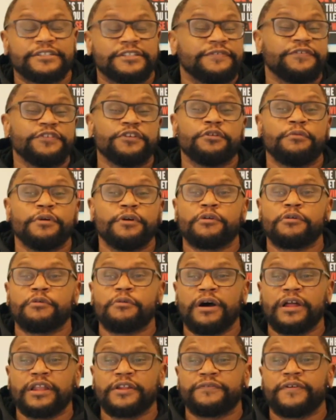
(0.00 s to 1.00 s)
If you're a
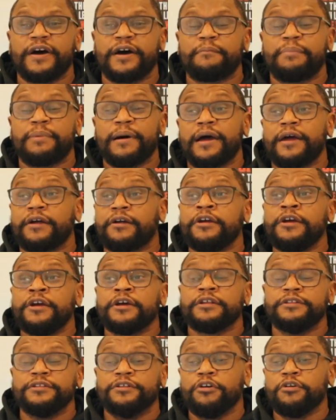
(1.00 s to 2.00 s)
well-qualified buyer,
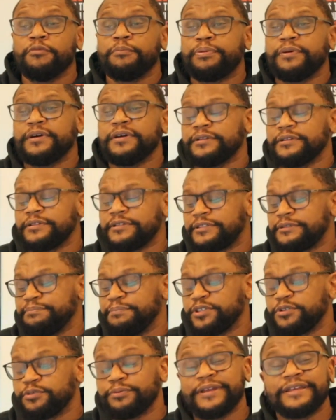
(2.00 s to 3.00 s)
don't put
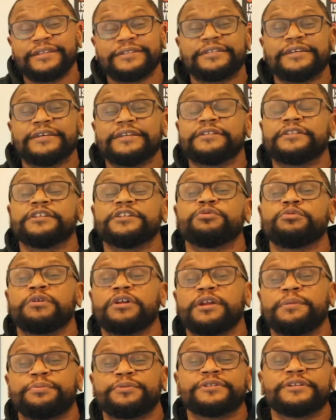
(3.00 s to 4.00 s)
between ten to
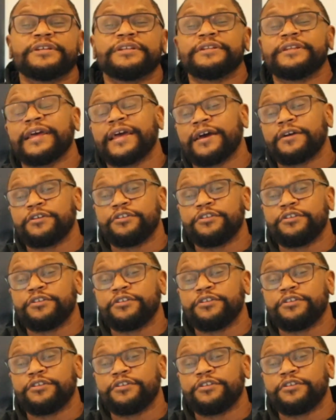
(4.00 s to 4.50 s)
twenty percent down.